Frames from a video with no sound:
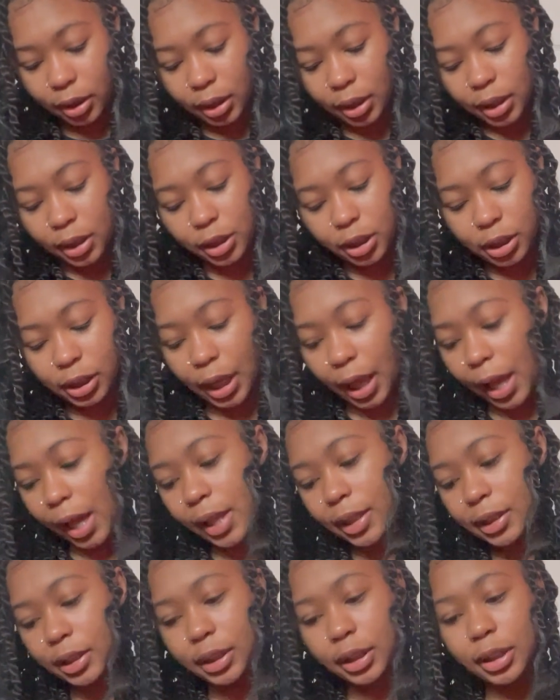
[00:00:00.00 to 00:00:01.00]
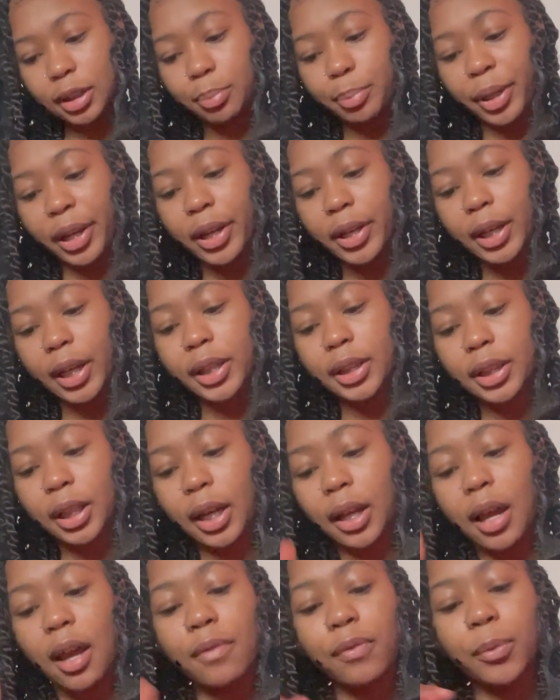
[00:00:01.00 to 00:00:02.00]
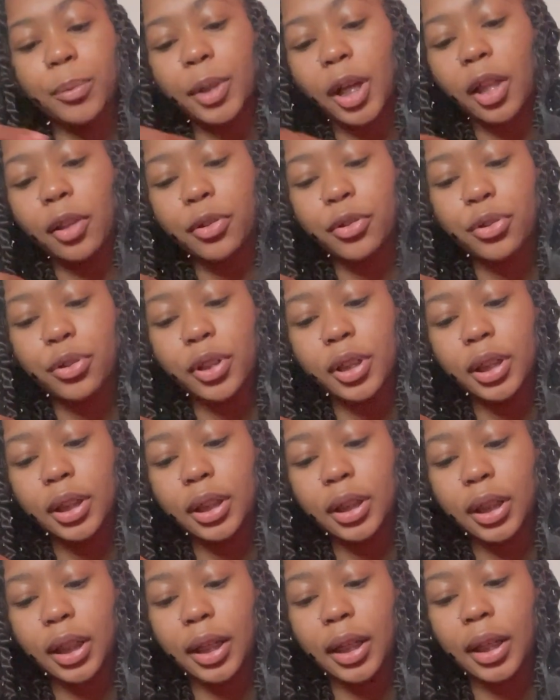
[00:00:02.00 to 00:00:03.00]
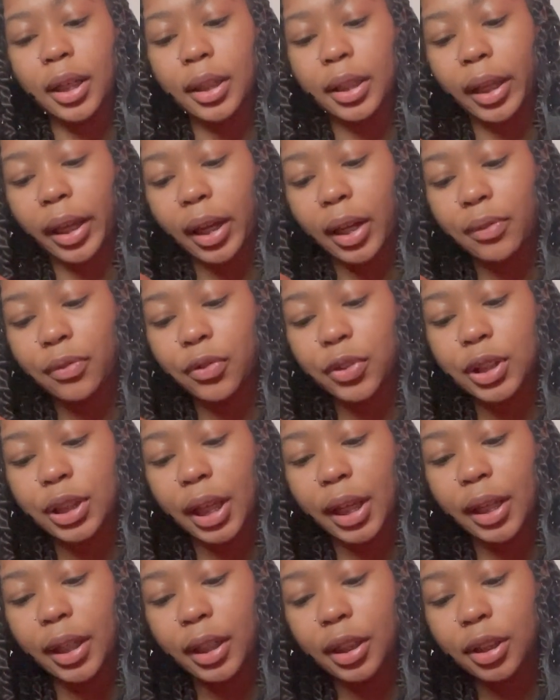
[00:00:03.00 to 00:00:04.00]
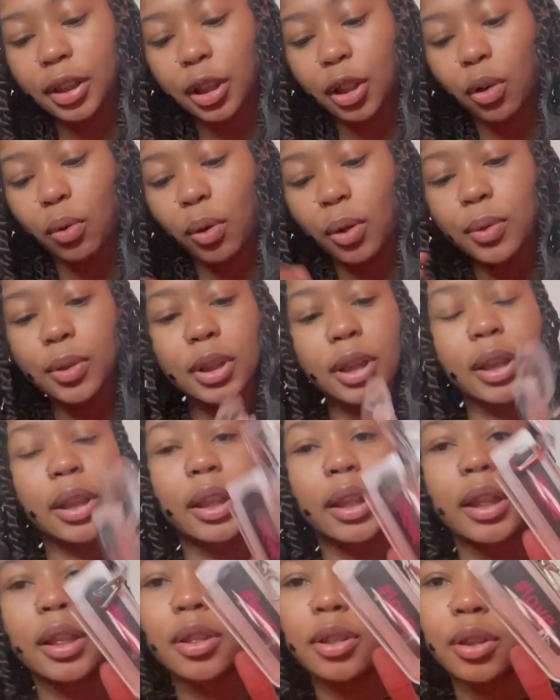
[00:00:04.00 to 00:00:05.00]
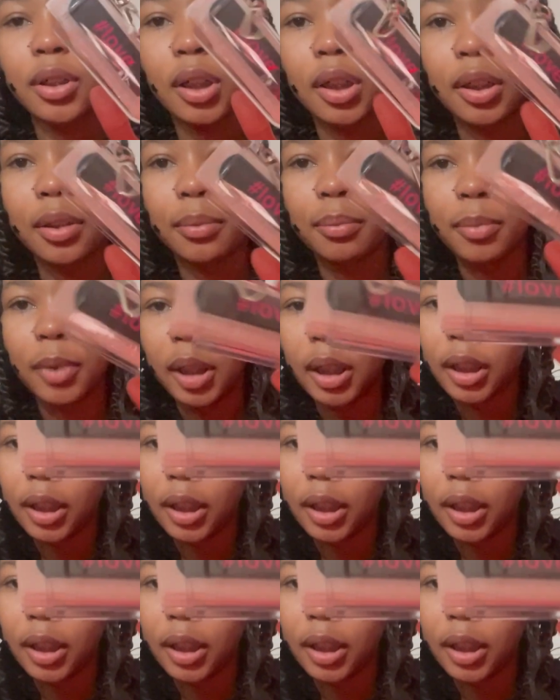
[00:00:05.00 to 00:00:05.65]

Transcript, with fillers: it just has these band-aids that I got from Dollar Tree in it, and they have sayings and quotes and things on them.